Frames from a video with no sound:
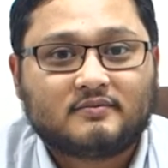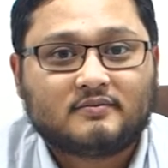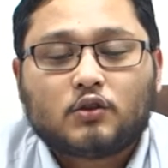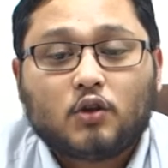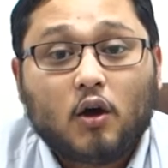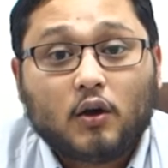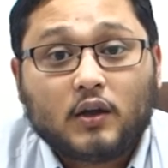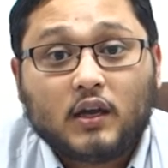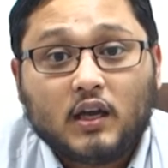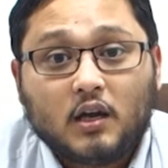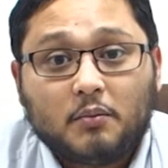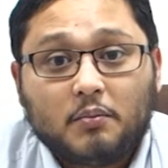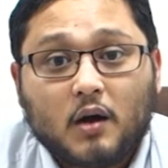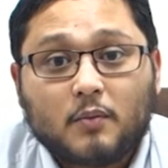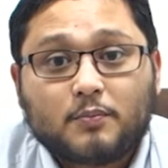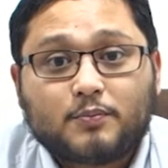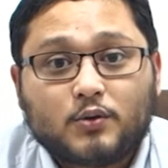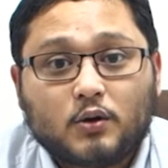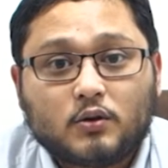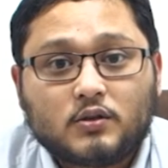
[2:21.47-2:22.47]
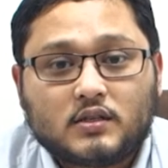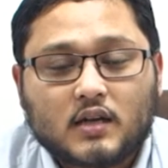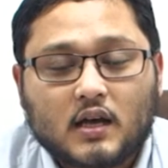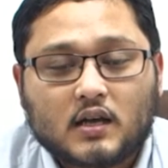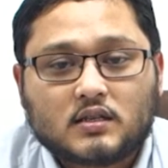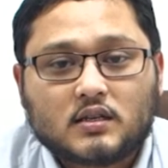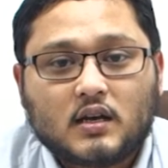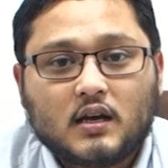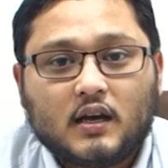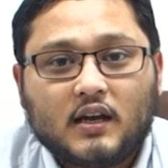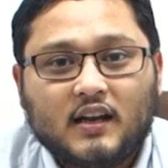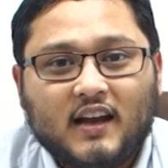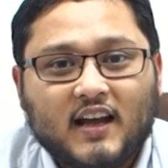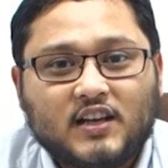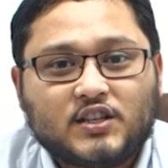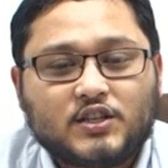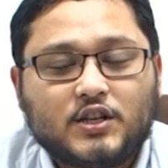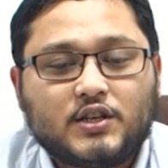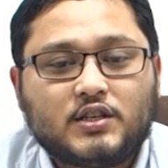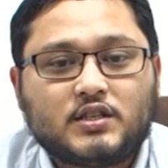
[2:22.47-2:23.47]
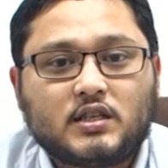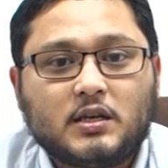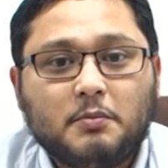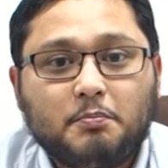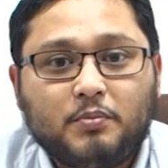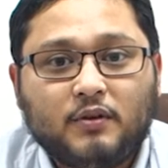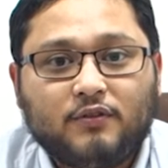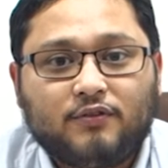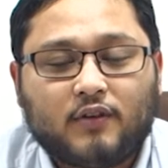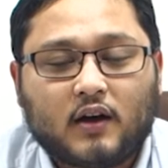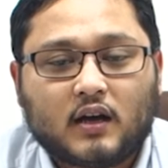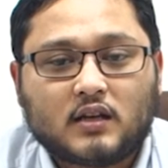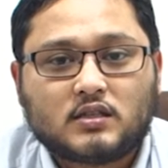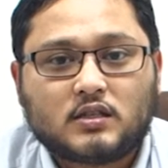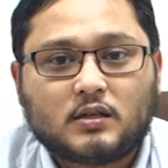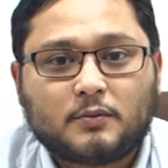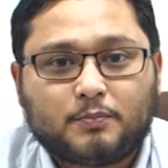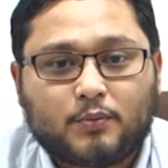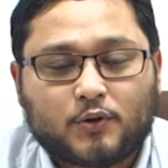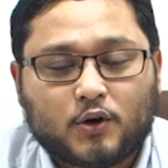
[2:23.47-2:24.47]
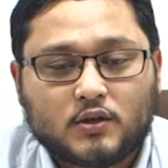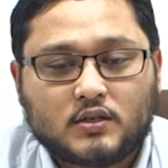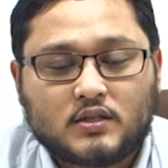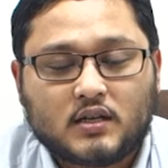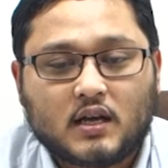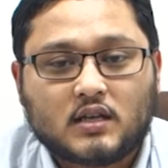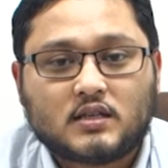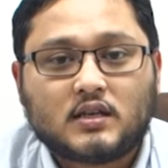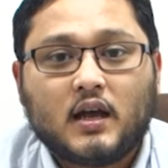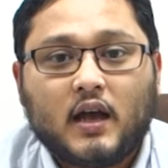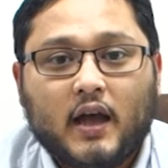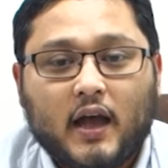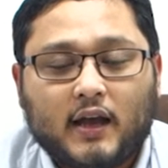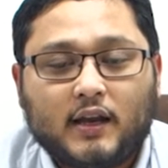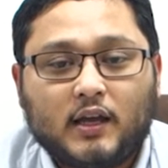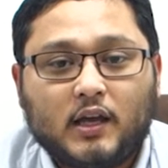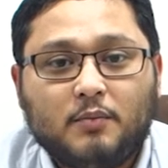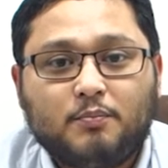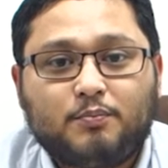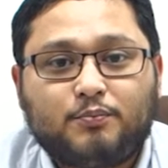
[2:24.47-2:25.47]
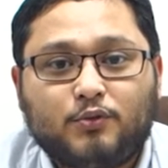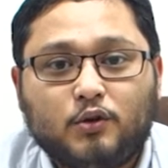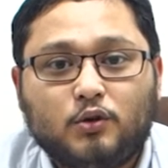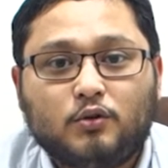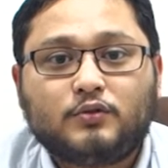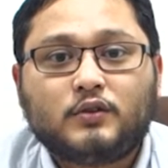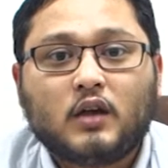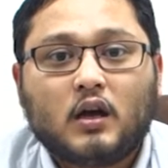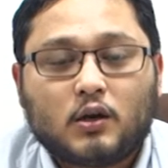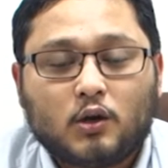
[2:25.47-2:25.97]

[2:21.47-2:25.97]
Talking about process, it actually simplifies the process and improves